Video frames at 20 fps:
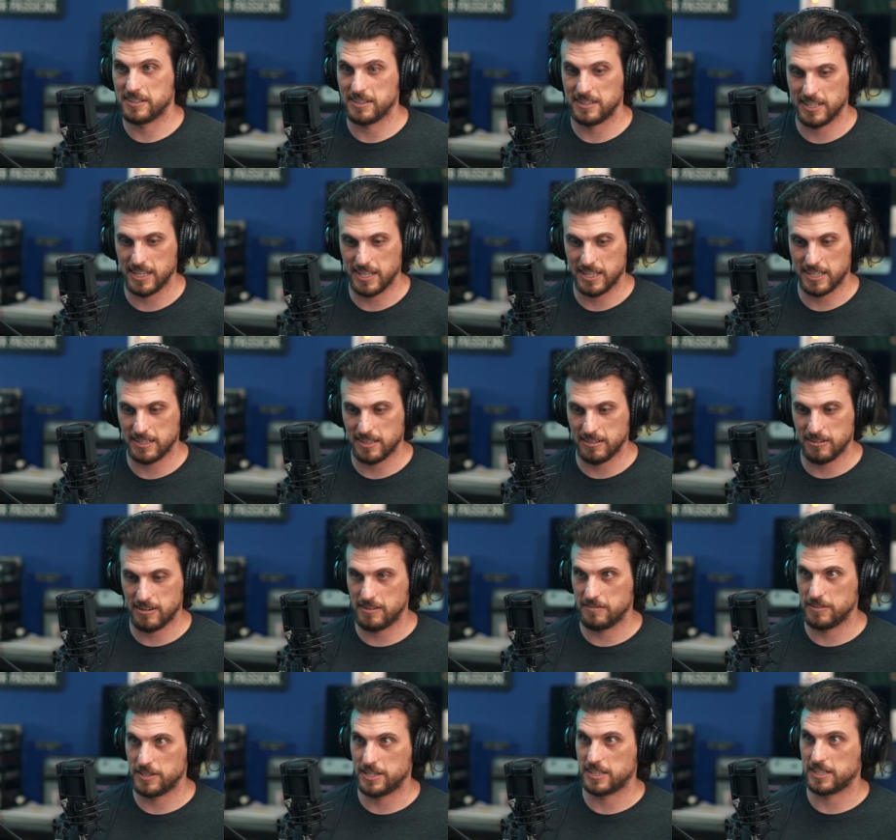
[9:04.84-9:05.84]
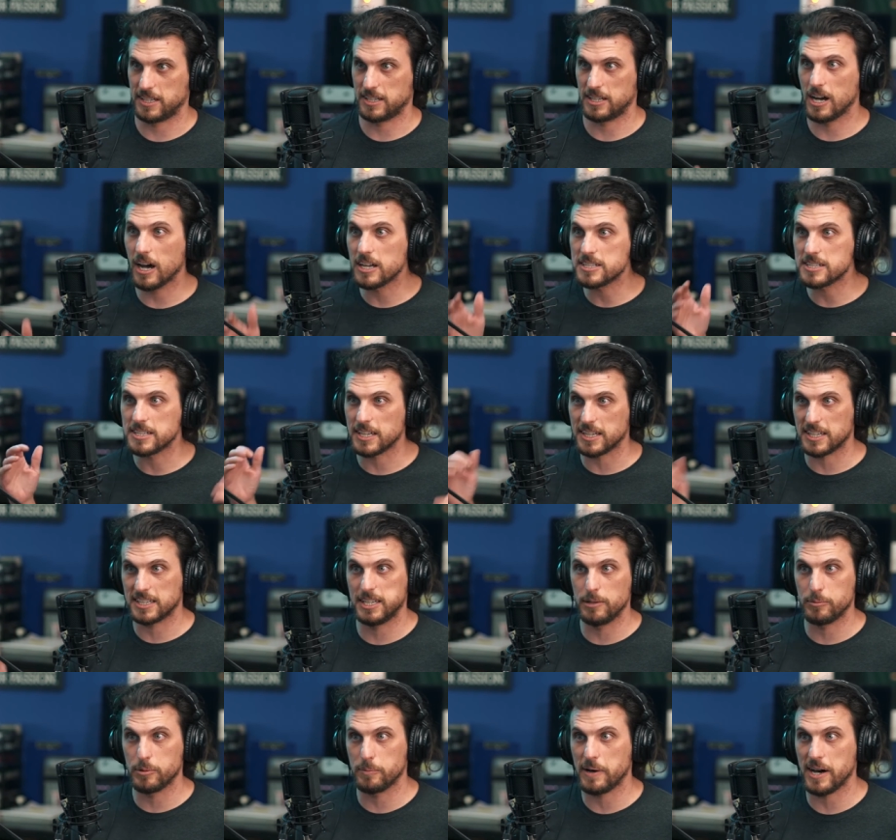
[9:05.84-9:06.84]
and like our everything like no just like
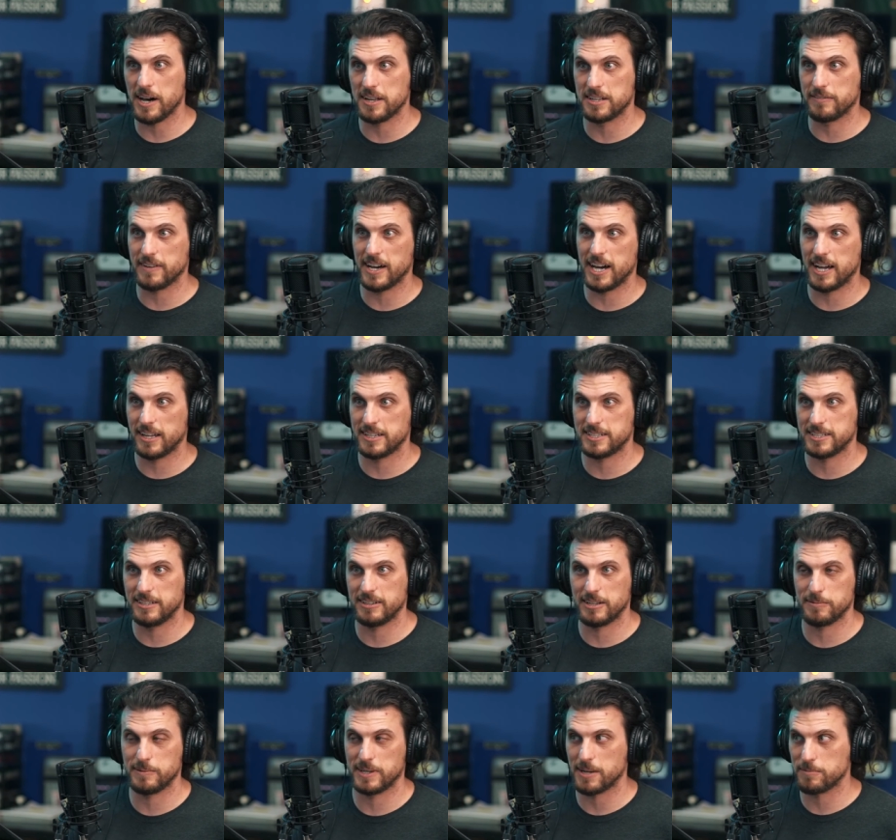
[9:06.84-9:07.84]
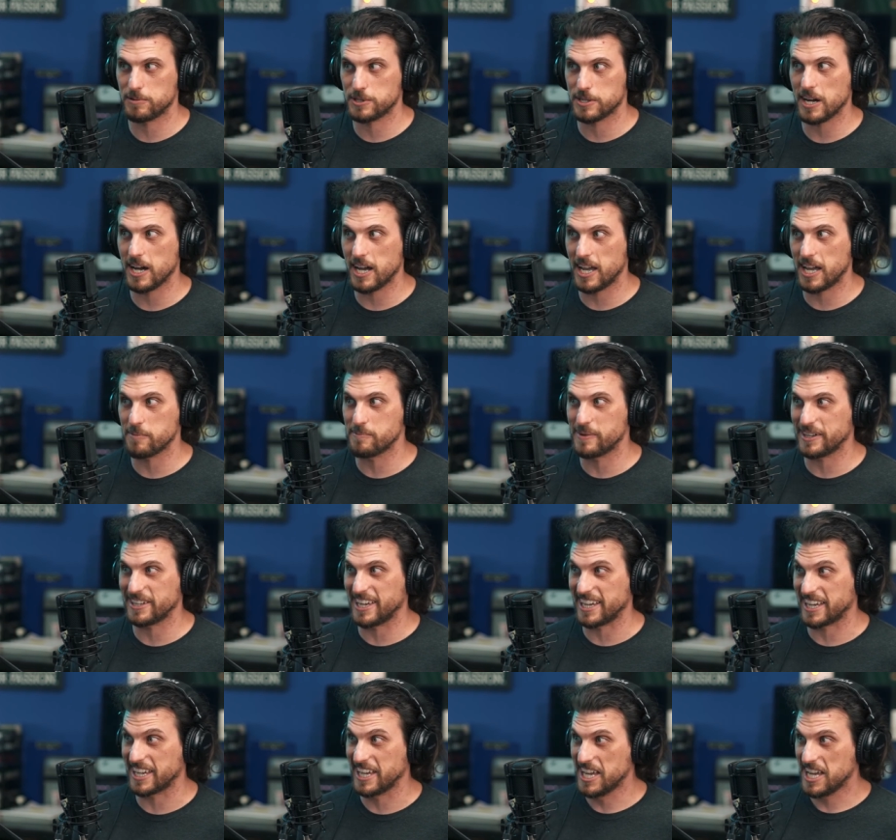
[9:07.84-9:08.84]
keep a positive attitude i'm like i'm trying but
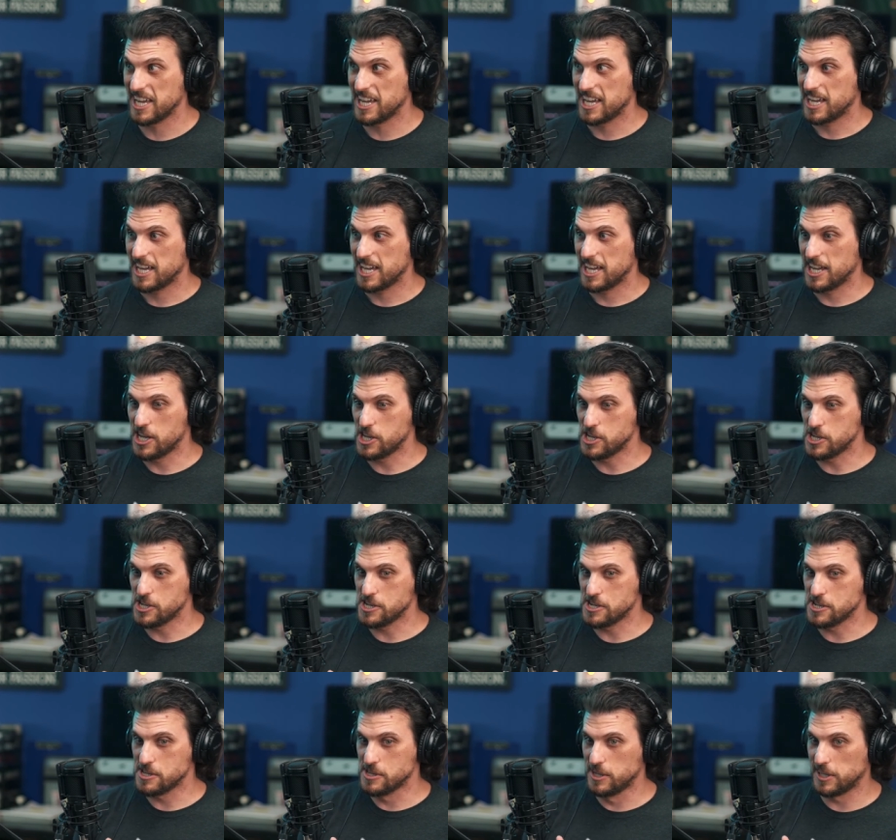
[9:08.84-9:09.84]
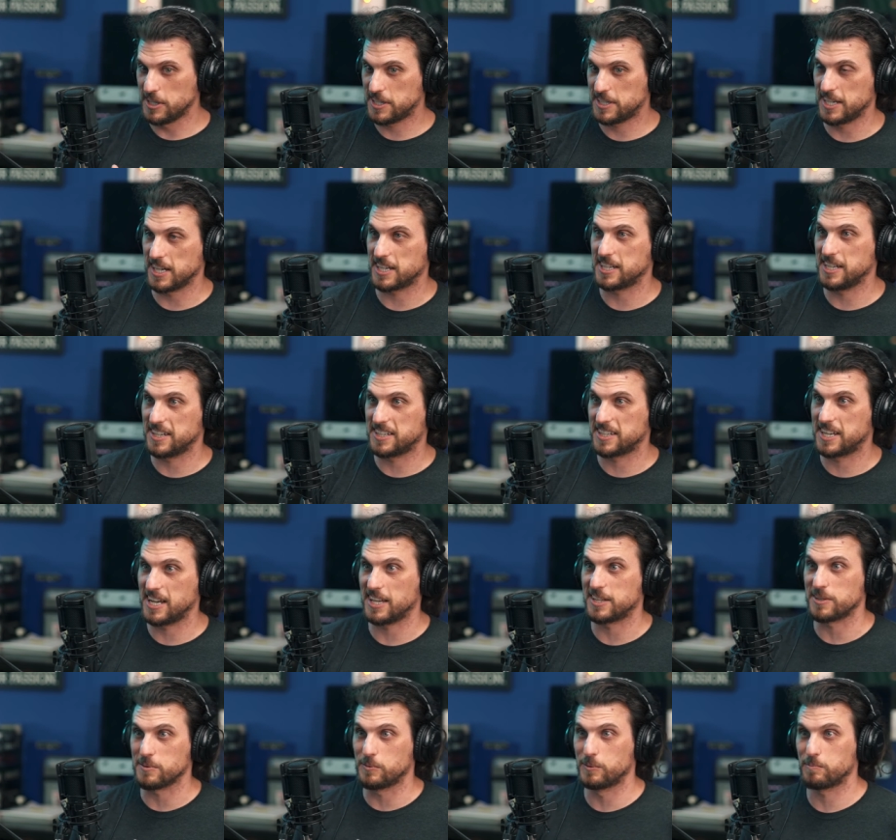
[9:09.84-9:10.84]
like the sickness
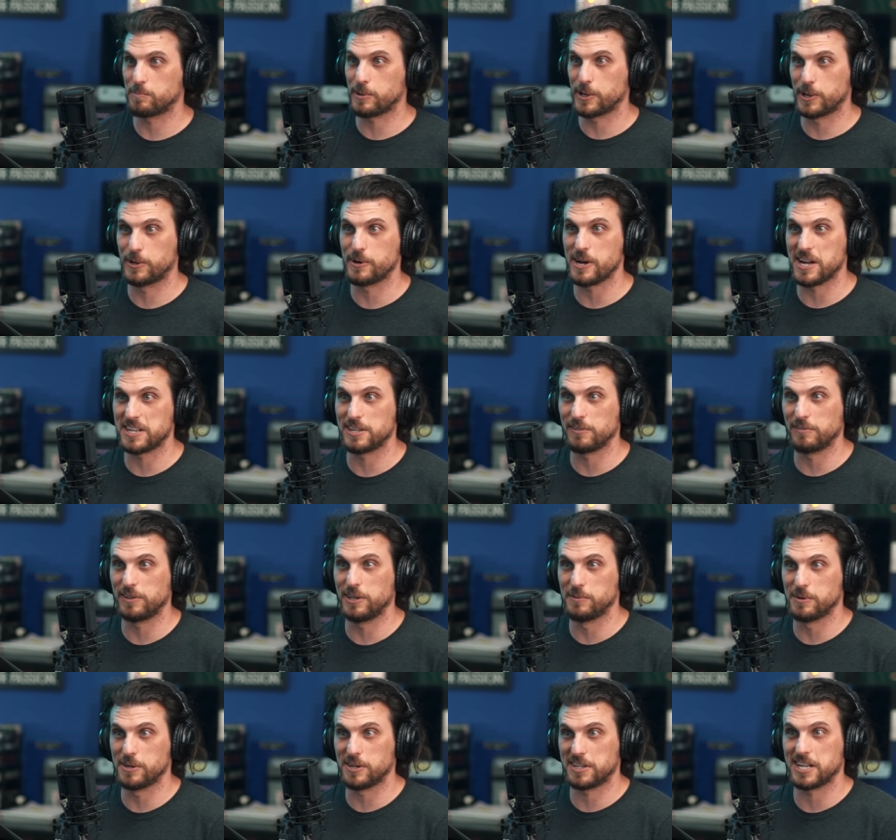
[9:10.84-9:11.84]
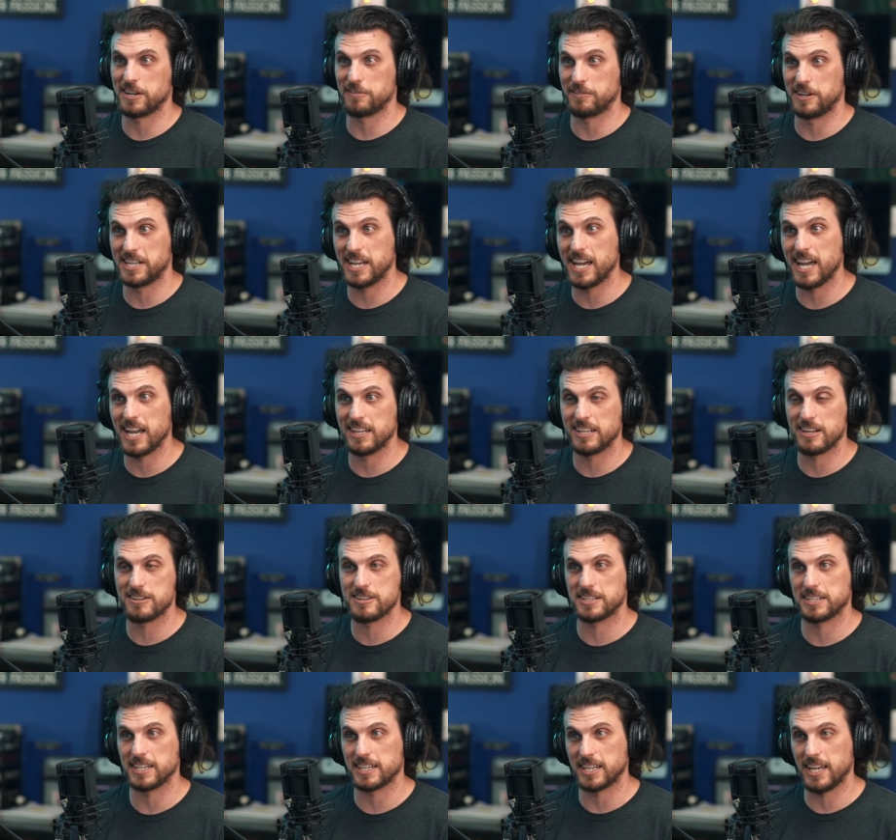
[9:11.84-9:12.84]
gets progressively worse every day and they're
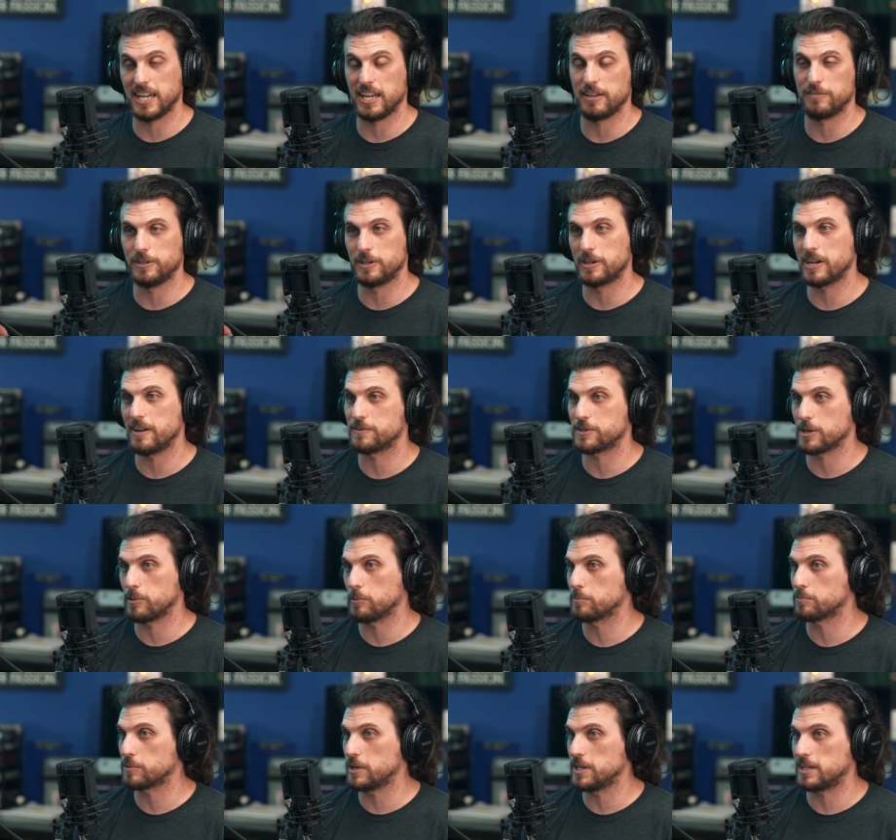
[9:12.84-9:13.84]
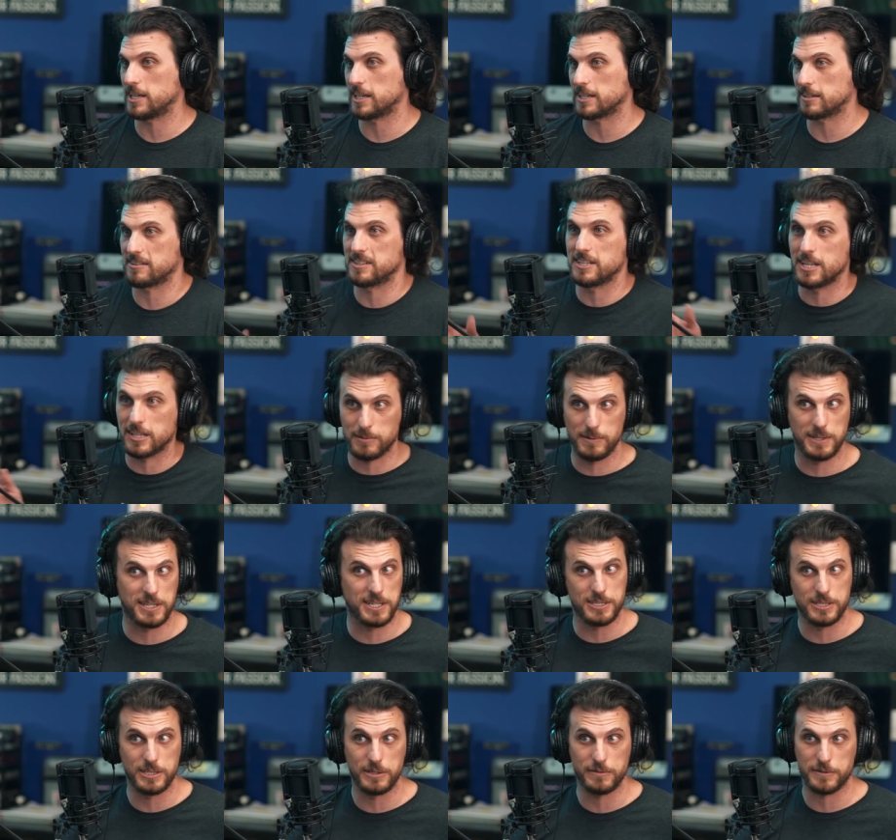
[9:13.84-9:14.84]
just like hey if you don't have trouble breathing there's nothing we
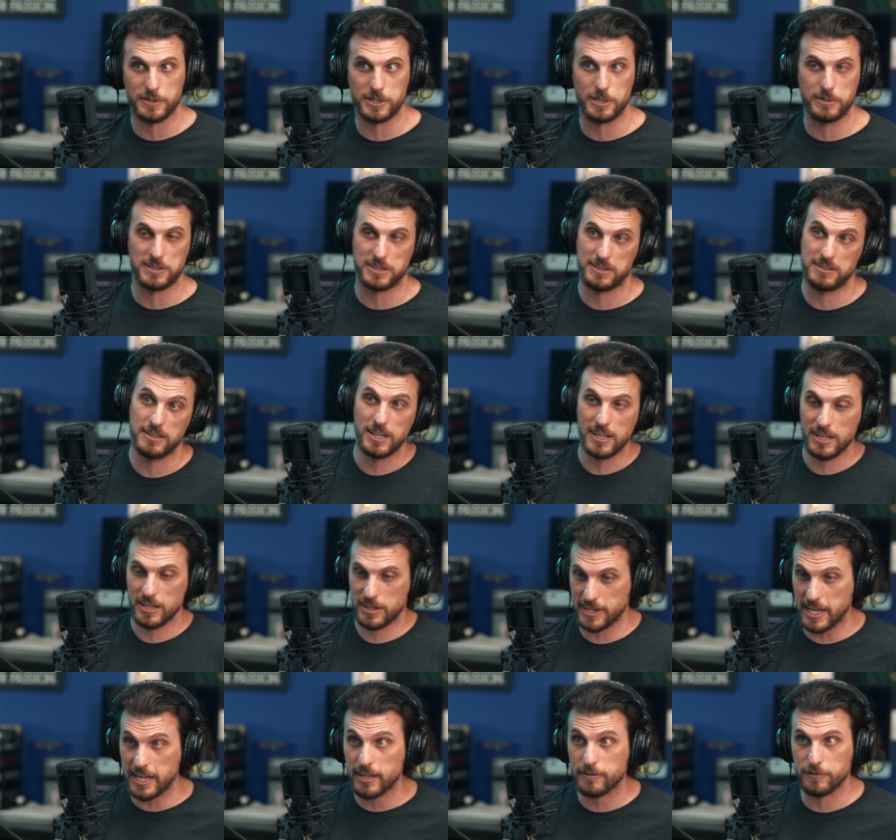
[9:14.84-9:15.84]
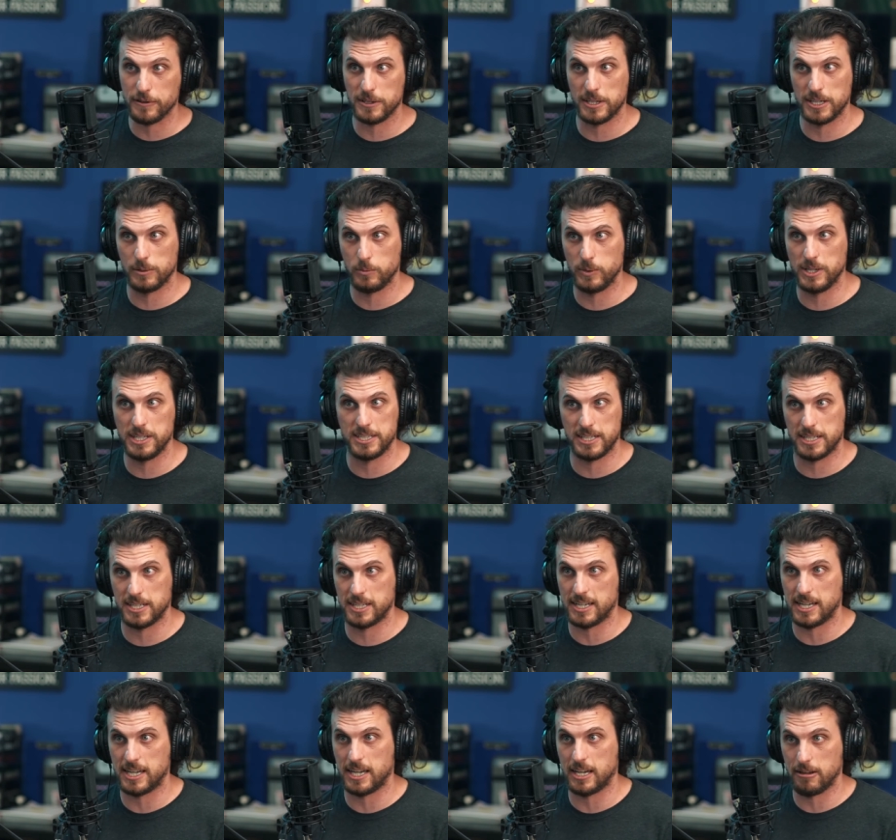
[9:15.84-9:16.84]
can do for you and thankfully we
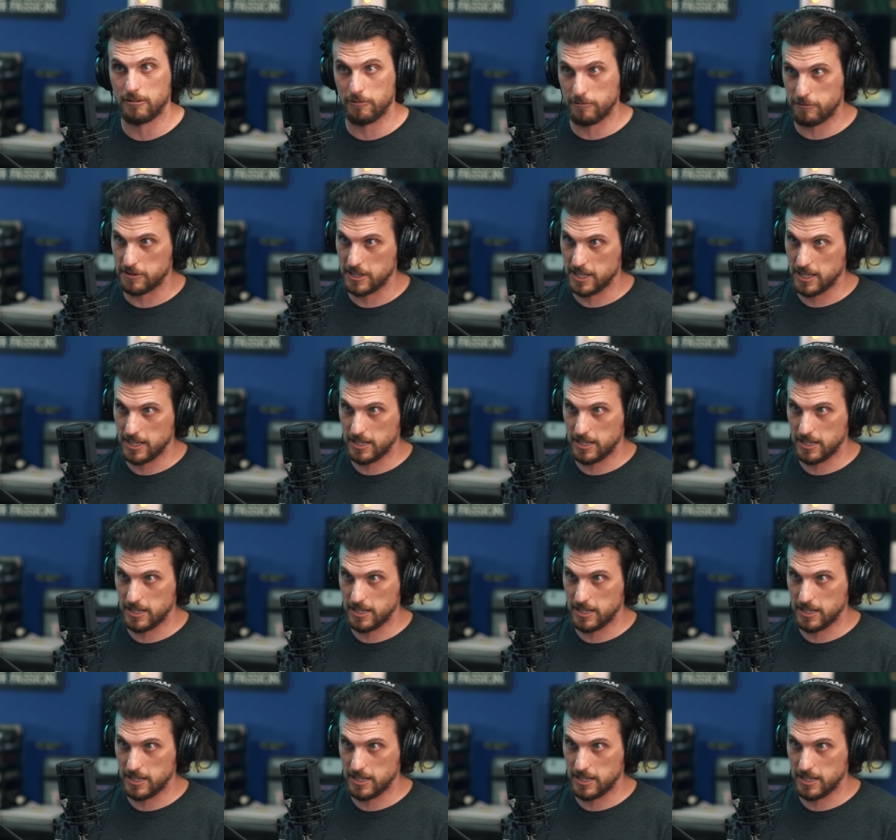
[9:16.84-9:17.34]
didn't have